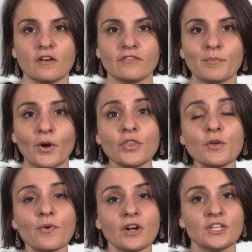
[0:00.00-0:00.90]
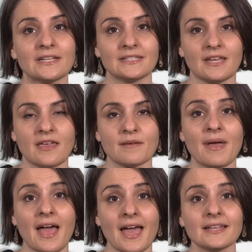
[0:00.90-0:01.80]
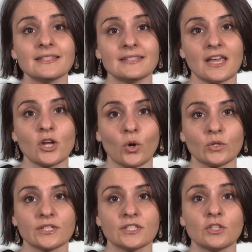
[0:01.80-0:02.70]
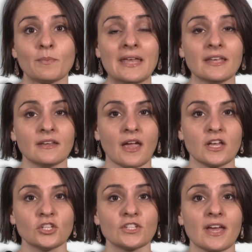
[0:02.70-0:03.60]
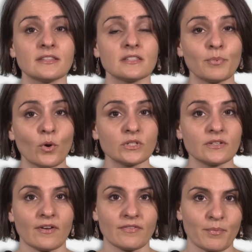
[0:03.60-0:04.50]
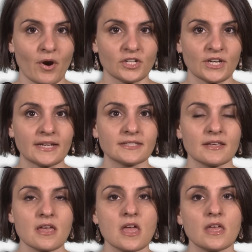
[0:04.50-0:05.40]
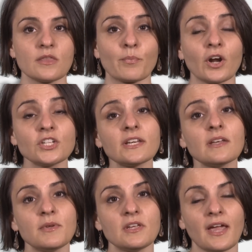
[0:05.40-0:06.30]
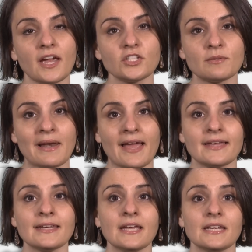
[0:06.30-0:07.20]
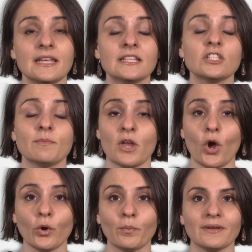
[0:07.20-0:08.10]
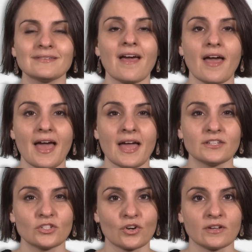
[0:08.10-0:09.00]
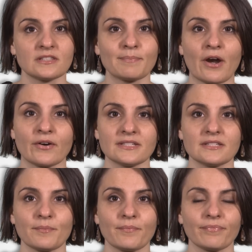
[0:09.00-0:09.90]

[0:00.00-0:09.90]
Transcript: For both the project team and stakeholders to be engaged and supportive of the project, the project communication plan needs to be open and transparent.